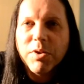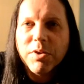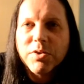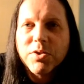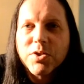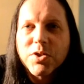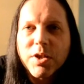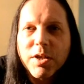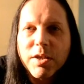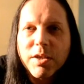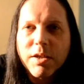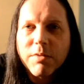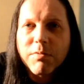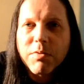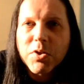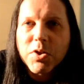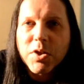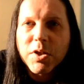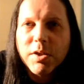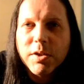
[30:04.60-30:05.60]
but
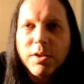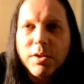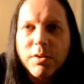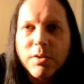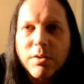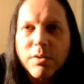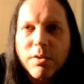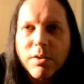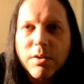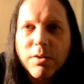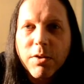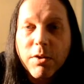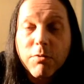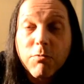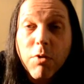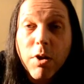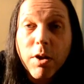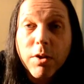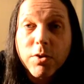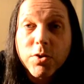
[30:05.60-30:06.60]
they decided that they'd
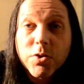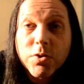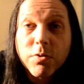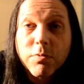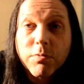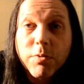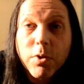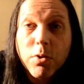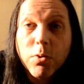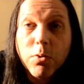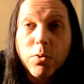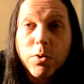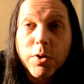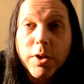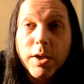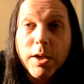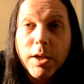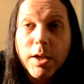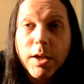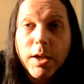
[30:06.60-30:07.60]
rather sort of record
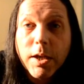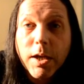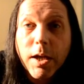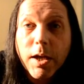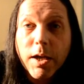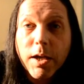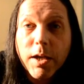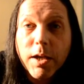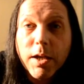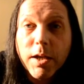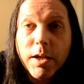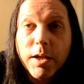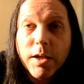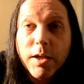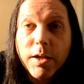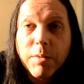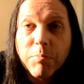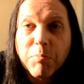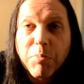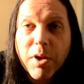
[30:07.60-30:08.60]
it
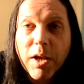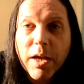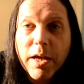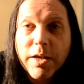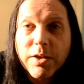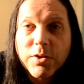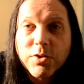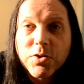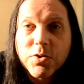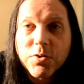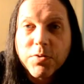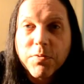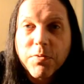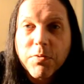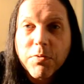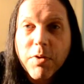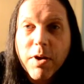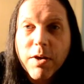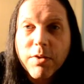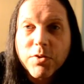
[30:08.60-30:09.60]
and play it sort of
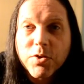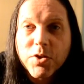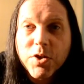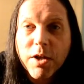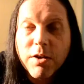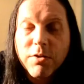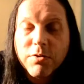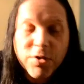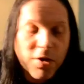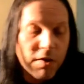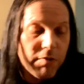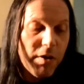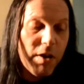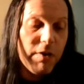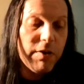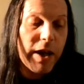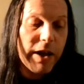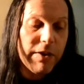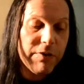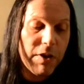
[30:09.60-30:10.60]
throughout the show. So no
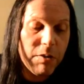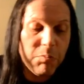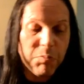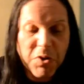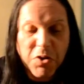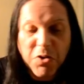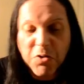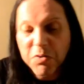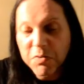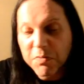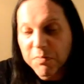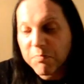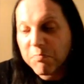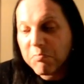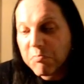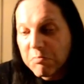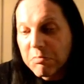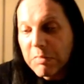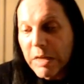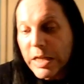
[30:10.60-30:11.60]
doubt they'll be sort of
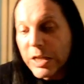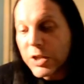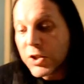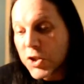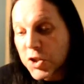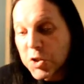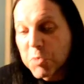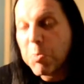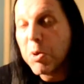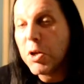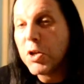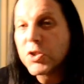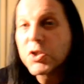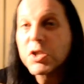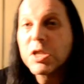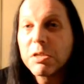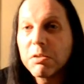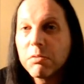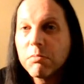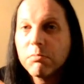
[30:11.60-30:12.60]

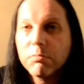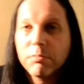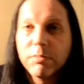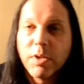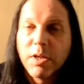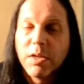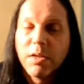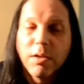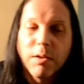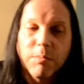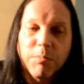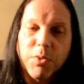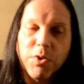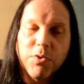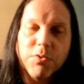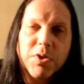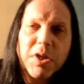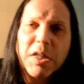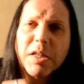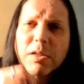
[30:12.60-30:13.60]
interspersing
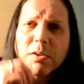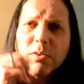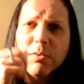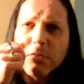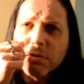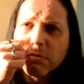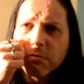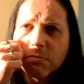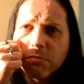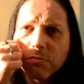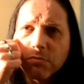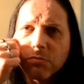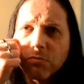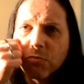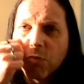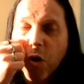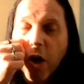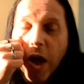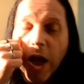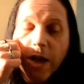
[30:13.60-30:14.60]
music and
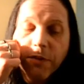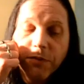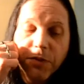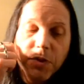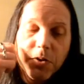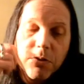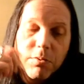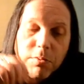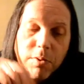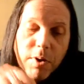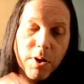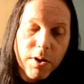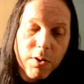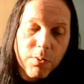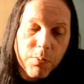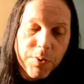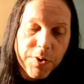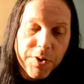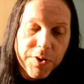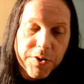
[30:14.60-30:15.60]
what have you
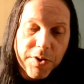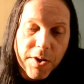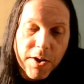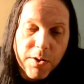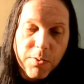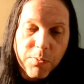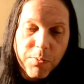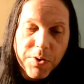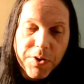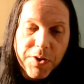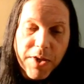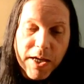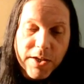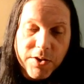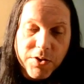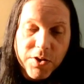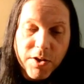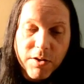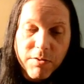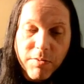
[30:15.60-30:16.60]
with
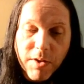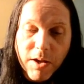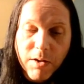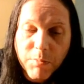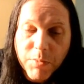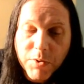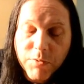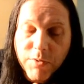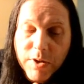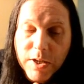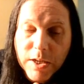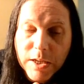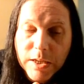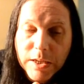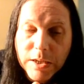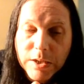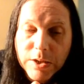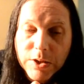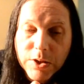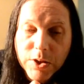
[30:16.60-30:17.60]
that. So that would be really
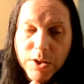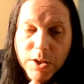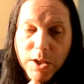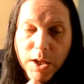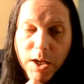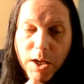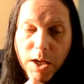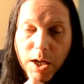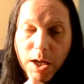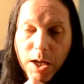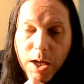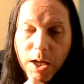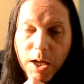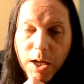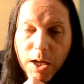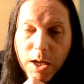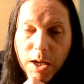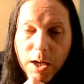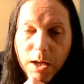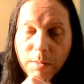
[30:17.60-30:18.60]

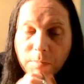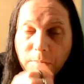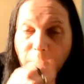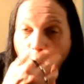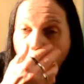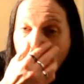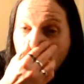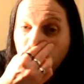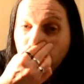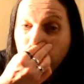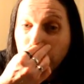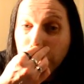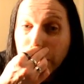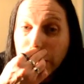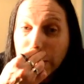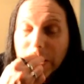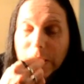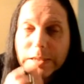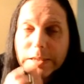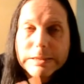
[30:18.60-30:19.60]
nice.
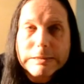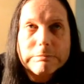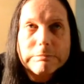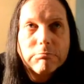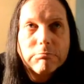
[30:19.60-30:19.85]
Hopefully